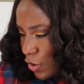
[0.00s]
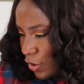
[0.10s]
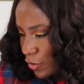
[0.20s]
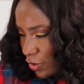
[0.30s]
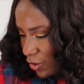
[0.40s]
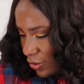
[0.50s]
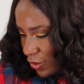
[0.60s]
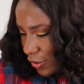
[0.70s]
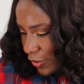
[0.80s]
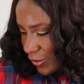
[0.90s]
gone
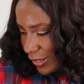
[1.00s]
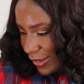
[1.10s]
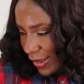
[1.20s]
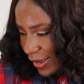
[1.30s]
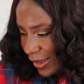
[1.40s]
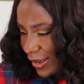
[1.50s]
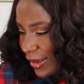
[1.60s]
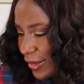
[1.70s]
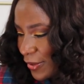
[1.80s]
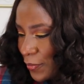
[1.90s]
wrong.
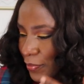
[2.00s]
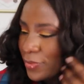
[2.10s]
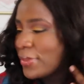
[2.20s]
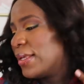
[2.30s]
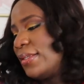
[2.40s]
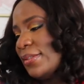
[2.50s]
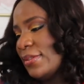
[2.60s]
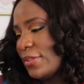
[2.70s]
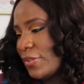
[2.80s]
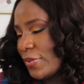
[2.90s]
Okay, let's see
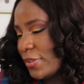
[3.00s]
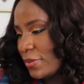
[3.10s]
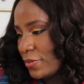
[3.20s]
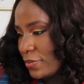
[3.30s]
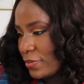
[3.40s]
this one.